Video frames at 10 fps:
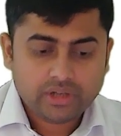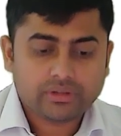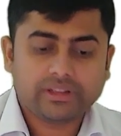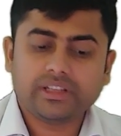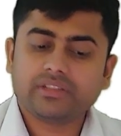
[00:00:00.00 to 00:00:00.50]

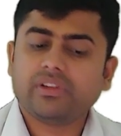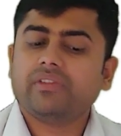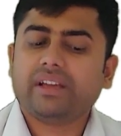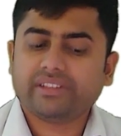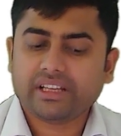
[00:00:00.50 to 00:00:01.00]
In this way
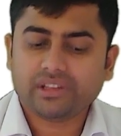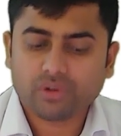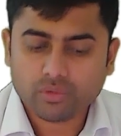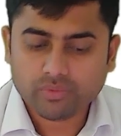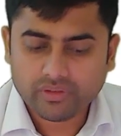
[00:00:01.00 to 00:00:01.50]
we assign the
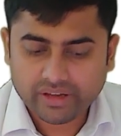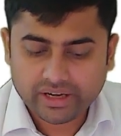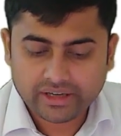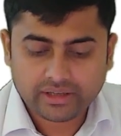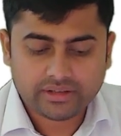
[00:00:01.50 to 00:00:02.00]
group of
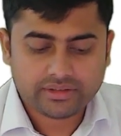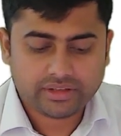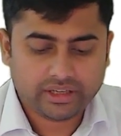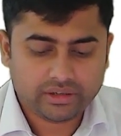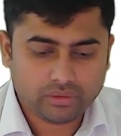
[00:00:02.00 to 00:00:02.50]
characters
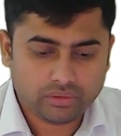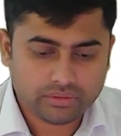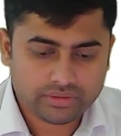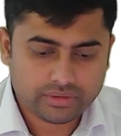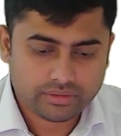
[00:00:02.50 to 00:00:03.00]

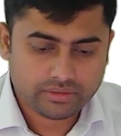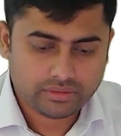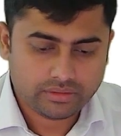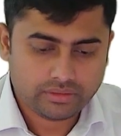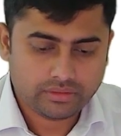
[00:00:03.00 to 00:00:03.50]
enclosed
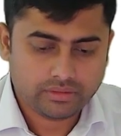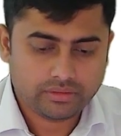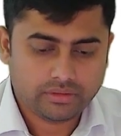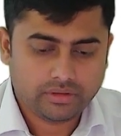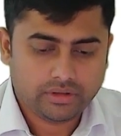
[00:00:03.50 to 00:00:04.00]

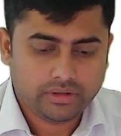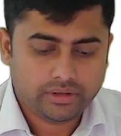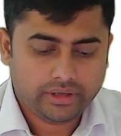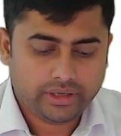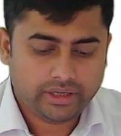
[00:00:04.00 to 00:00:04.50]

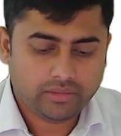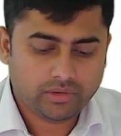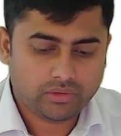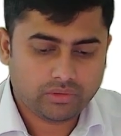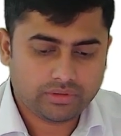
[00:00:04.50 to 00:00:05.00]
in double
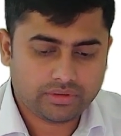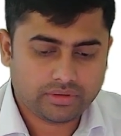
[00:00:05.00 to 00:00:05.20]
quotes